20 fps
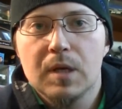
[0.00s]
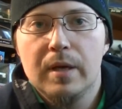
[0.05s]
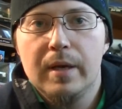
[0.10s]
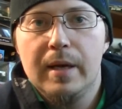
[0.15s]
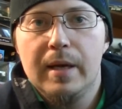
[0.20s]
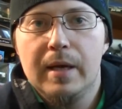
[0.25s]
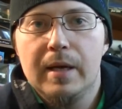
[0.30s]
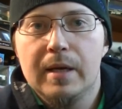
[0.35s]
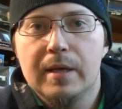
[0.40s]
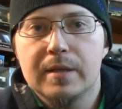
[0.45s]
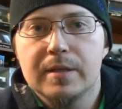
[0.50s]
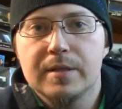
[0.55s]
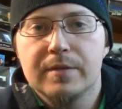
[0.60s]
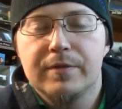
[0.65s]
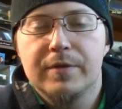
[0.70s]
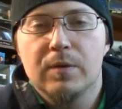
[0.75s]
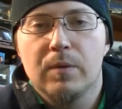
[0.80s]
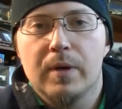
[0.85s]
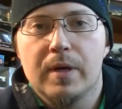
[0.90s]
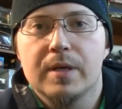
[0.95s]
And
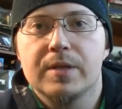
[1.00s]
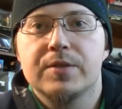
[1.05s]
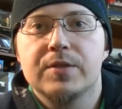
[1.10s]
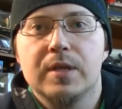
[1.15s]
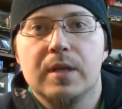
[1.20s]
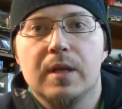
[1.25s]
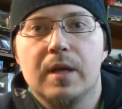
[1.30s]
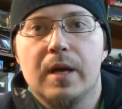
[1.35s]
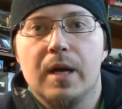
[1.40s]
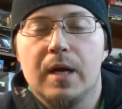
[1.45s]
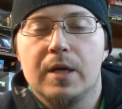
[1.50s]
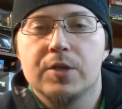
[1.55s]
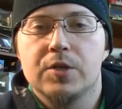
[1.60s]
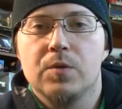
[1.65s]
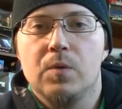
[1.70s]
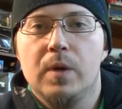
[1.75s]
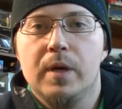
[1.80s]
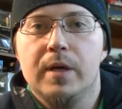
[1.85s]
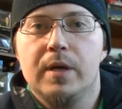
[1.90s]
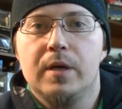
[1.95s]
if you want to see that
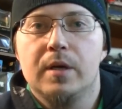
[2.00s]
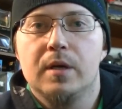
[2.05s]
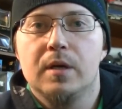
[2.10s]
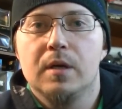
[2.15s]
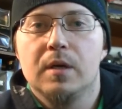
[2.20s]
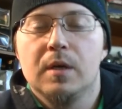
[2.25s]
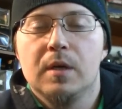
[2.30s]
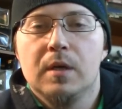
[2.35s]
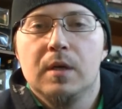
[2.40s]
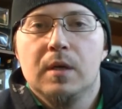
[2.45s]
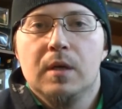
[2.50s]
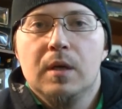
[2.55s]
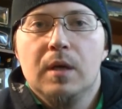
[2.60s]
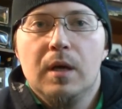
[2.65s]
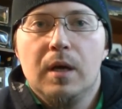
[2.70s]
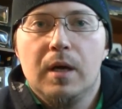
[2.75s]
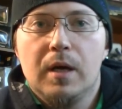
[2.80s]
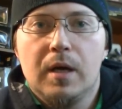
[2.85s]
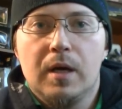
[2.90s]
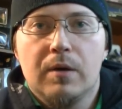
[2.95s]
actuator
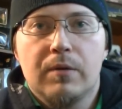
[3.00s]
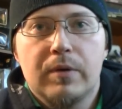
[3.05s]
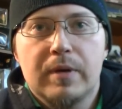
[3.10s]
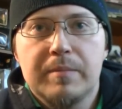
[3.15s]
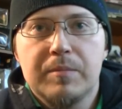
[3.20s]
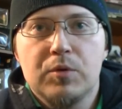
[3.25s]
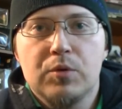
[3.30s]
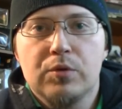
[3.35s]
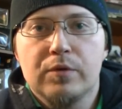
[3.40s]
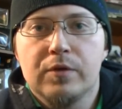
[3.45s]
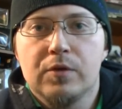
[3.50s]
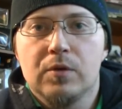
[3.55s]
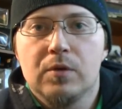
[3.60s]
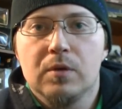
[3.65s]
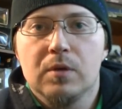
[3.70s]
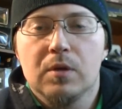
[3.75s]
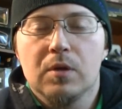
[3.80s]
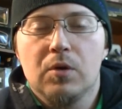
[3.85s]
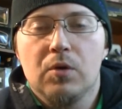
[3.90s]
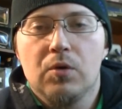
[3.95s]

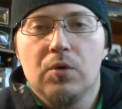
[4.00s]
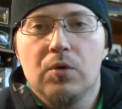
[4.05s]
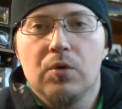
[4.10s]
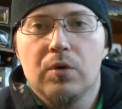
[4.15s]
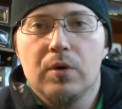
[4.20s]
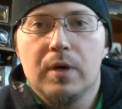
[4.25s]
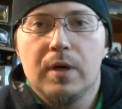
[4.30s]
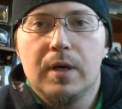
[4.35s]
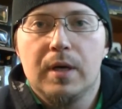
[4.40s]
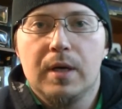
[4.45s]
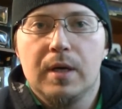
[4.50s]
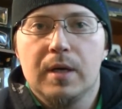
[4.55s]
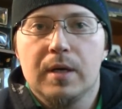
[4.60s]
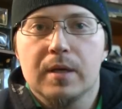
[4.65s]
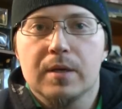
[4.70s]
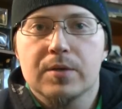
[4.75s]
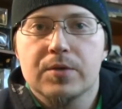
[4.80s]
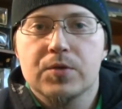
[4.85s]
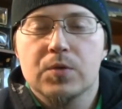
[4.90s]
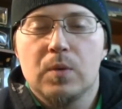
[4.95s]
removal
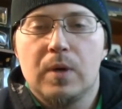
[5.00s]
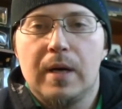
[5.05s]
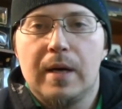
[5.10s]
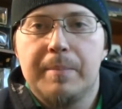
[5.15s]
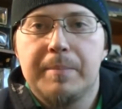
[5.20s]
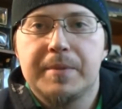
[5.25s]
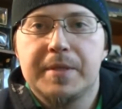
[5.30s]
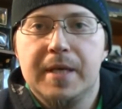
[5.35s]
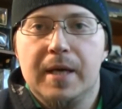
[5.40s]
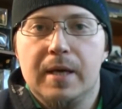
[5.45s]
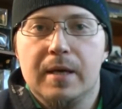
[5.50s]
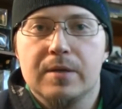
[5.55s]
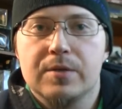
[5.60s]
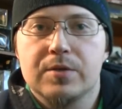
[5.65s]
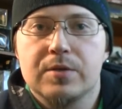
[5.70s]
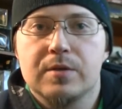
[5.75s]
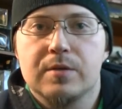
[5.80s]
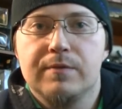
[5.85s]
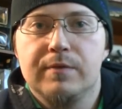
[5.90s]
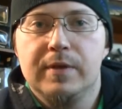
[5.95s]
or swap
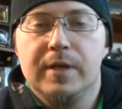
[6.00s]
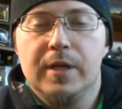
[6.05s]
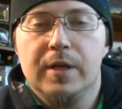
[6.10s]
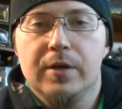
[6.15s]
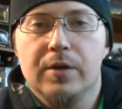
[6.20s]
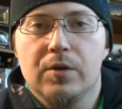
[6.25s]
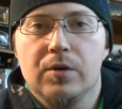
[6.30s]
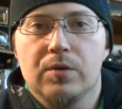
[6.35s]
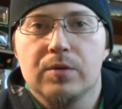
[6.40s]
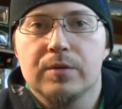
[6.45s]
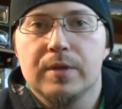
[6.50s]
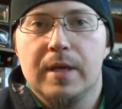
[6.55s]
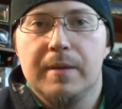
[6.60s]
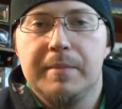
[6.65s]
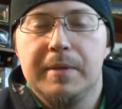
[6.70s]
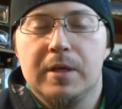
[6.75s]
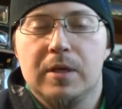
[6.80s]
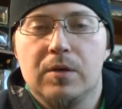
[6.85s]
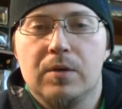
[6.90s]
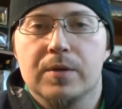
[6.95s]
test video, let
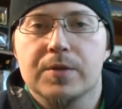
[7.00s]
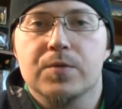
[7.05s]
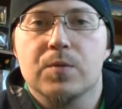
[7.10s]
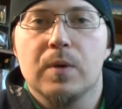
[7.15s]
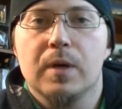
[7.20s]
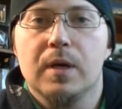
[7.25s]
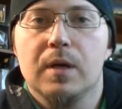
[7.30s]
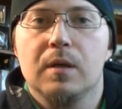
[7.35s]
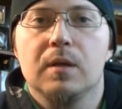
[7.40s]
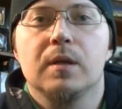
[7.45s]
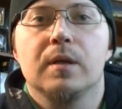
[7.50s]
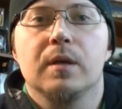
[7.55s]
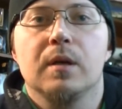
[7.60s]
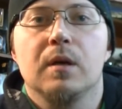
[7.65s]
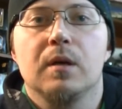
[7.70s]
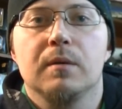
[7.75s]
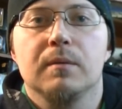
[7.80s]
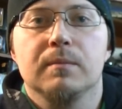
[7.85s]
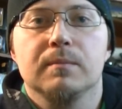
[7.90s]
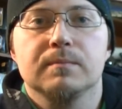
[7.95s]
me know as well, and
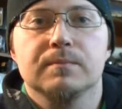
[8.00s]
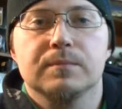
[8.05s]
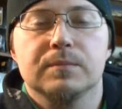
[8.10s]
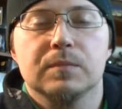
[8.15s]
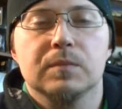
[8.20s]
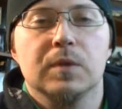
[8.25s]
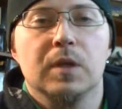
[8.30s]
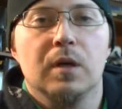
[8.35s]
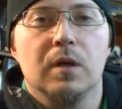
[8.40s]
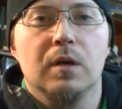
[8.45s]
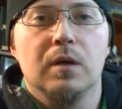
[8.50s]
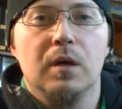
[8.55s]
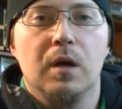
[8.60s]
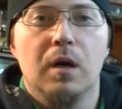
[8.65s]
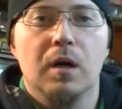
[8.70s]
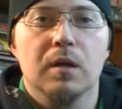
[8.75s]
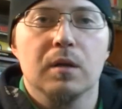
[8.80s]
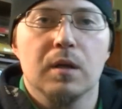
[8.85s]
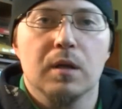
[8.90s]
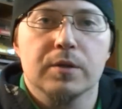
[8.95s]

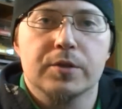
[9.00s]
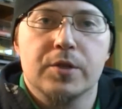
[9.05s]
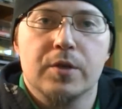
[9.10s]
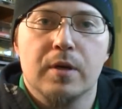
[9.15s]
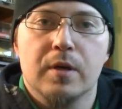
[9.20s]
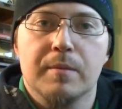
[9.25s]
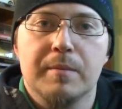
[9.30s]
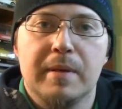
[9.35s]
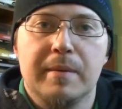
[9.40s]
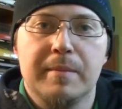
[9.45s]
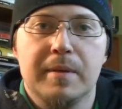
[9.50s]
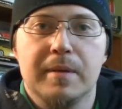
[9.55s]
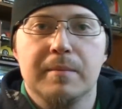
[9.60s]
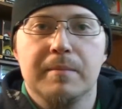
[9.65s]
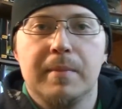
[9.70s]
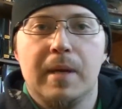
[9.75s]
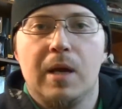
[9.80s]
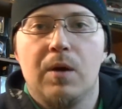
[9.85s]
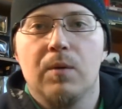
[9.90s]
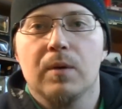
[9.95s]
I'll try to maybe
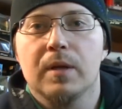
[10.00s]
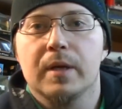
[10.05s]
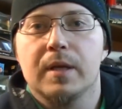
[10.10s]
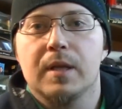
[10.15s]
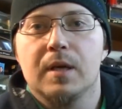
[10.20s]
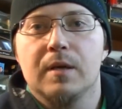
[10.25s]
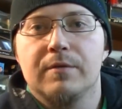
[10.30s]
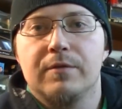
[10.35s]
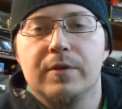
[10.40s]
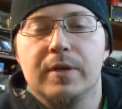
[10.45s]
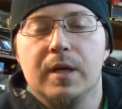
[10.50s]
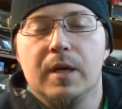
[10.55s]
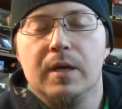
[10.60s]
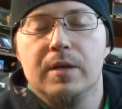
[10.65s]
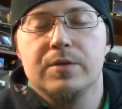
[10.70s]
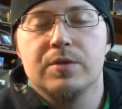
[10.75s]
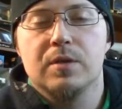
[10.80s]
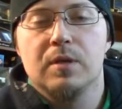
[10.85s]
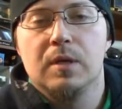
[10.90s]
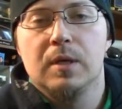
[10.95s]
make one like that for you
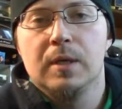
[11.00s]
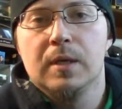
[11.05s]
guys.